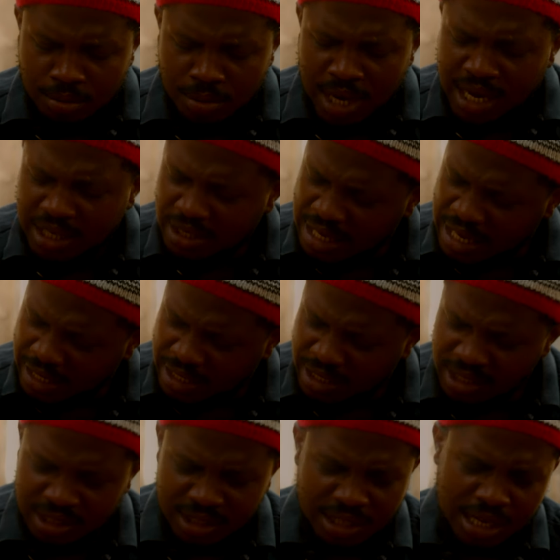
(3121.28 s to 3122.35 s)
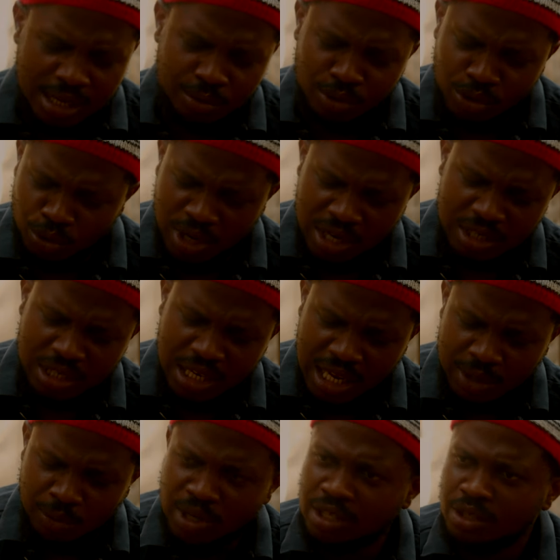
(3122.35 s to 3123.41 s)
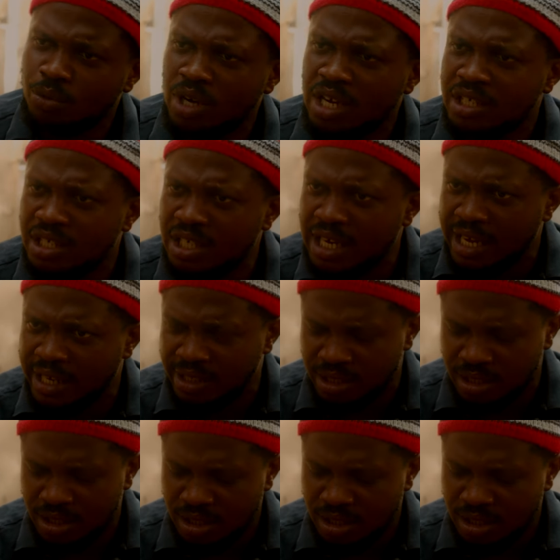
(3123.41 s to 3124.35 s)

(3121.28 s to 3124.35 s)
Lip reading: My eyes are clean now. Which one is lying? Where is he lying?